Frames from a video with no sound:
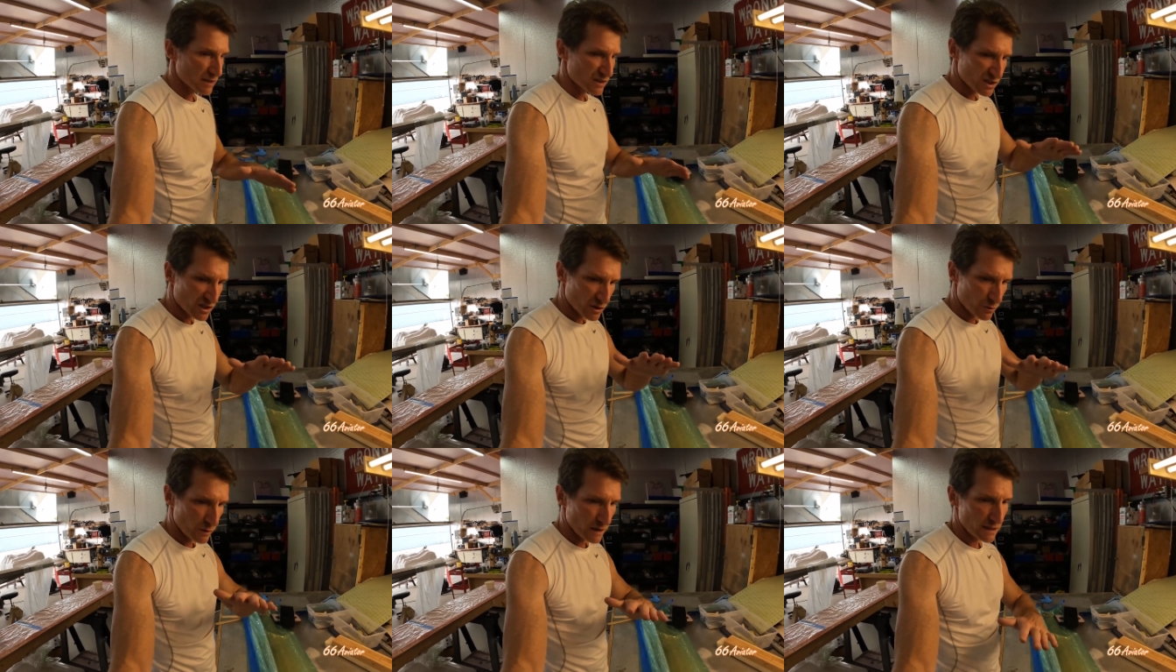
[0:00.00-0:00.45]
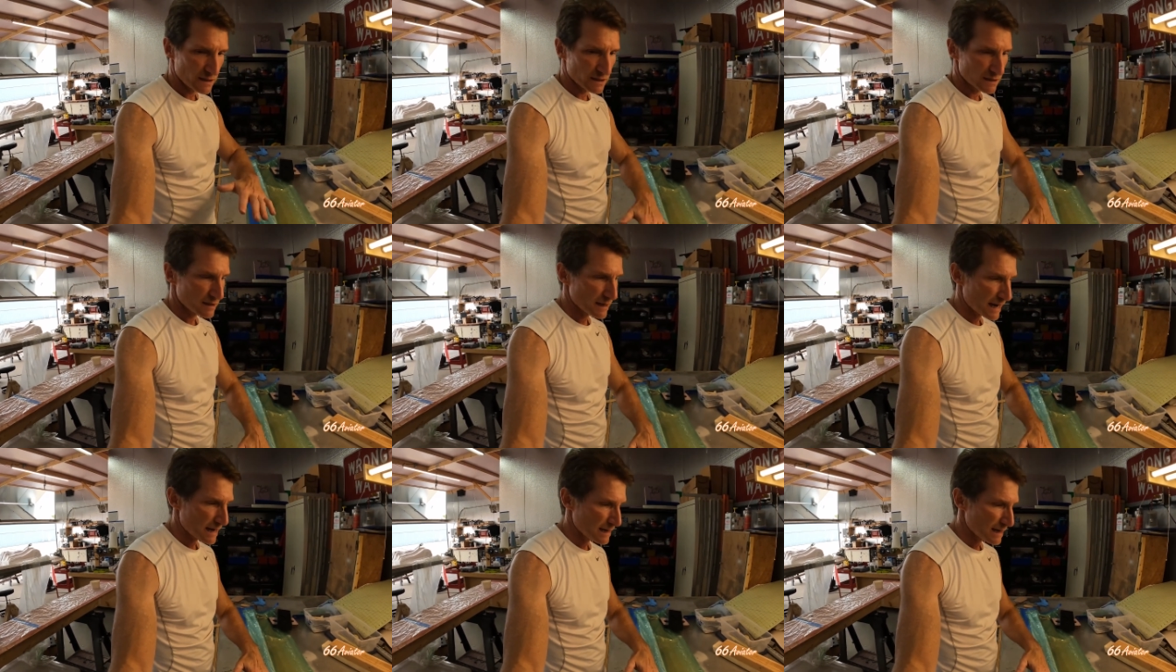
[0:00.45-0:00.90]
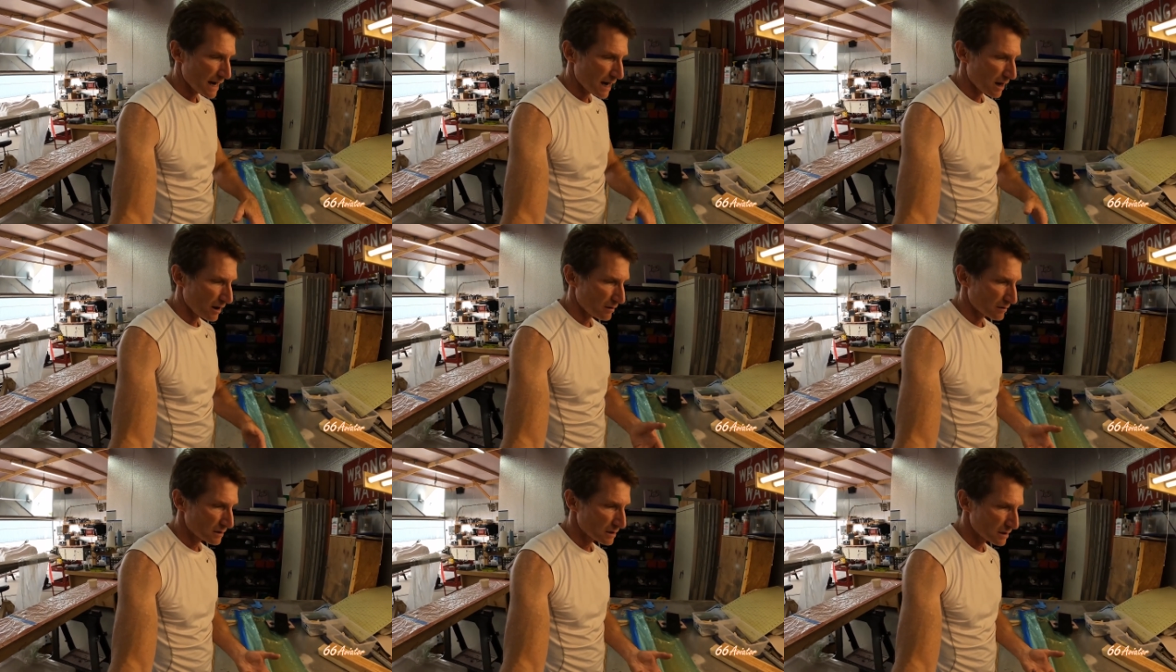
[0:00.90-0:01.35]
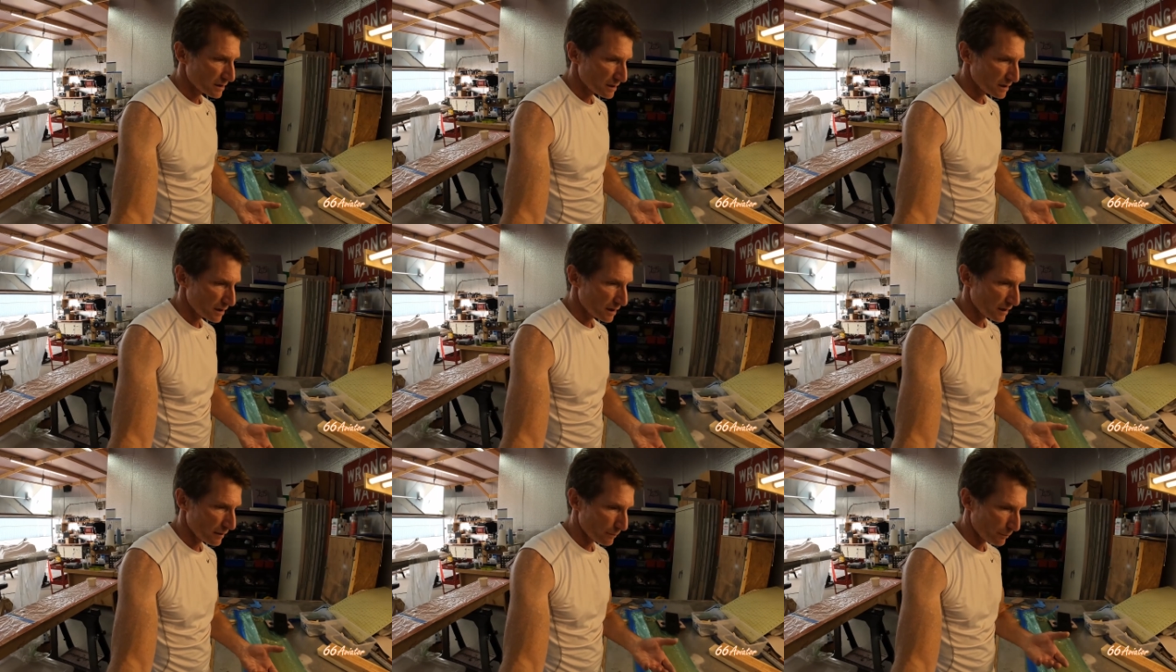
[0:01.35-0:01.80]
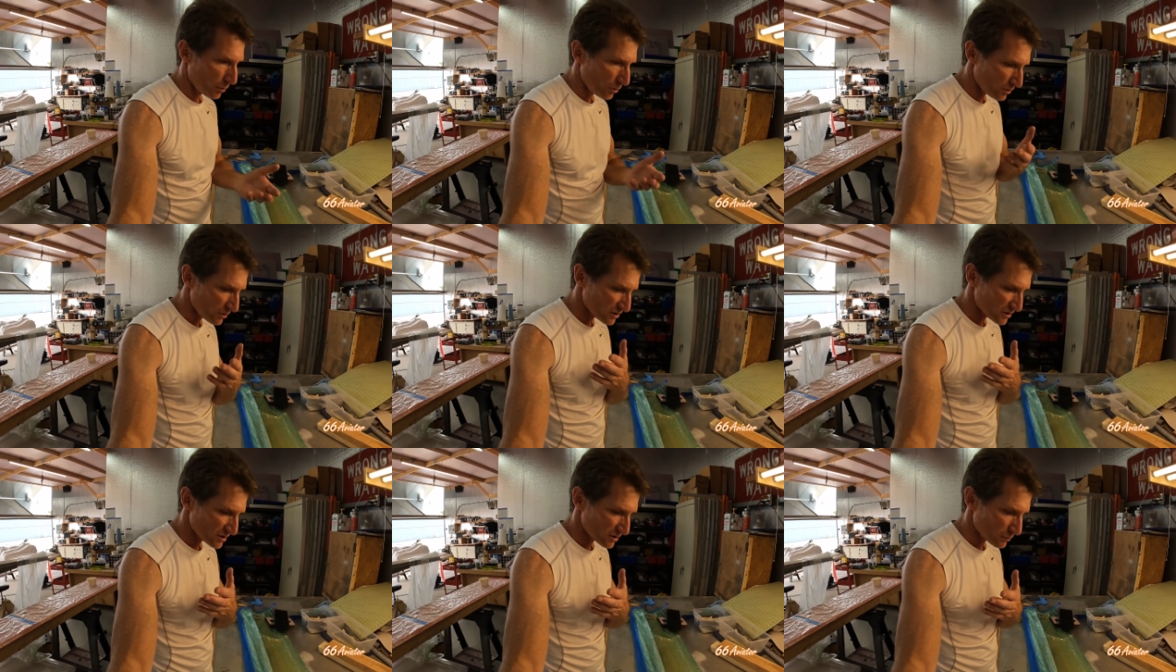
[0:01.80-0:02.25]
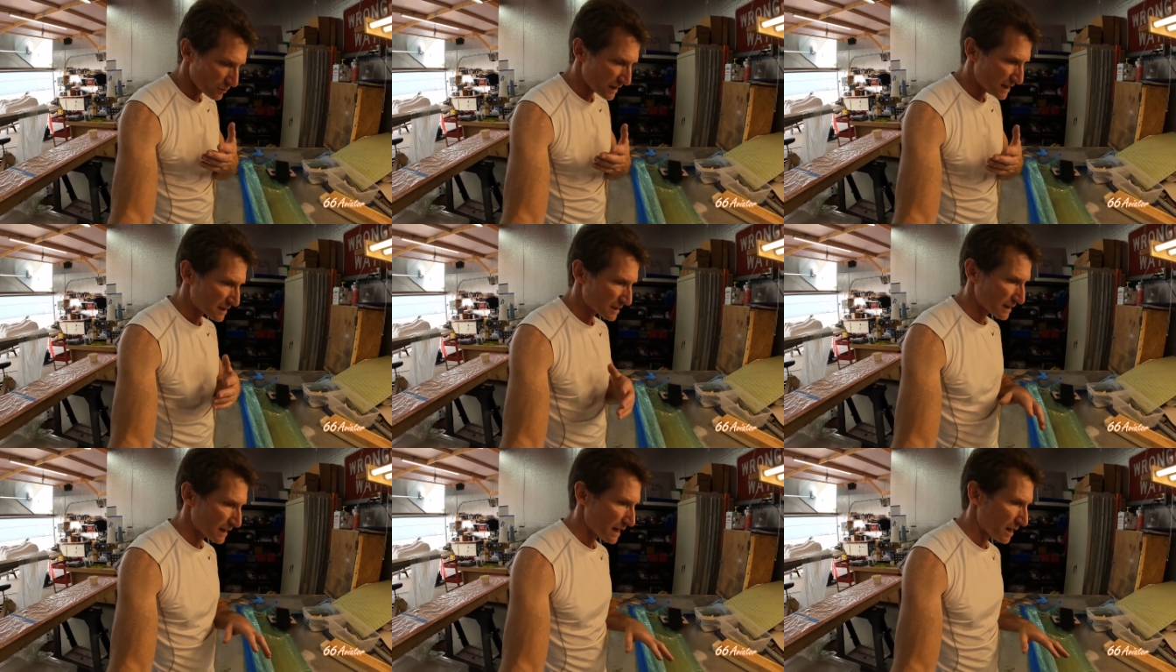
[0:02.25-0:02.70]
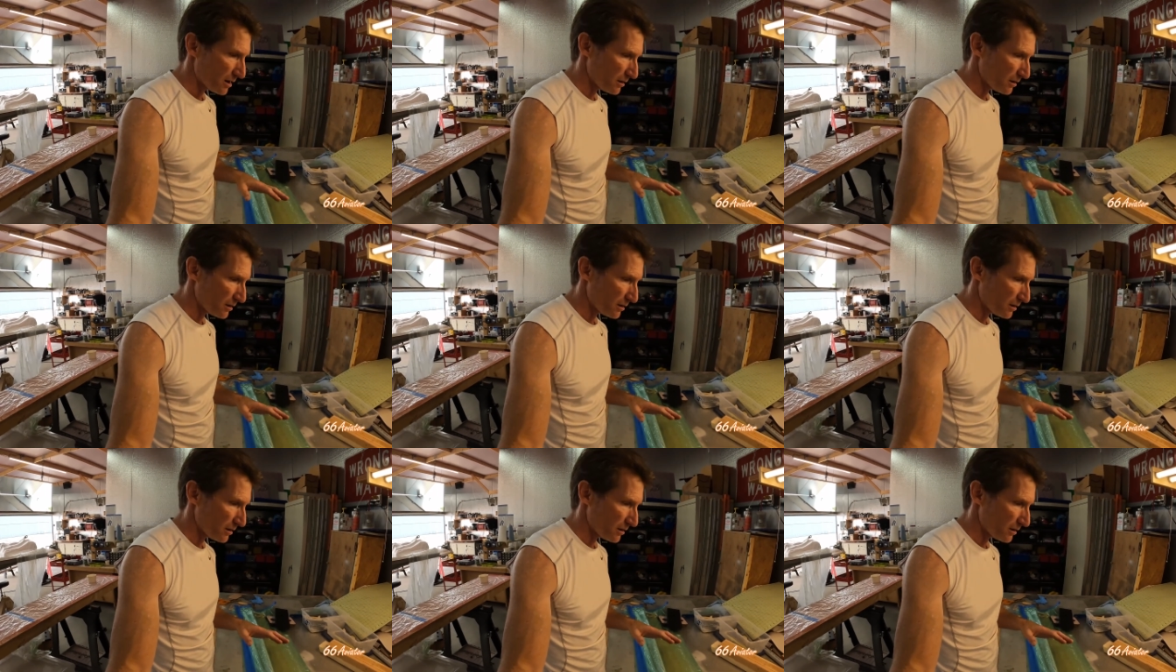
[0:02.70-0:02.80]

it squeezes that down and pulls the resin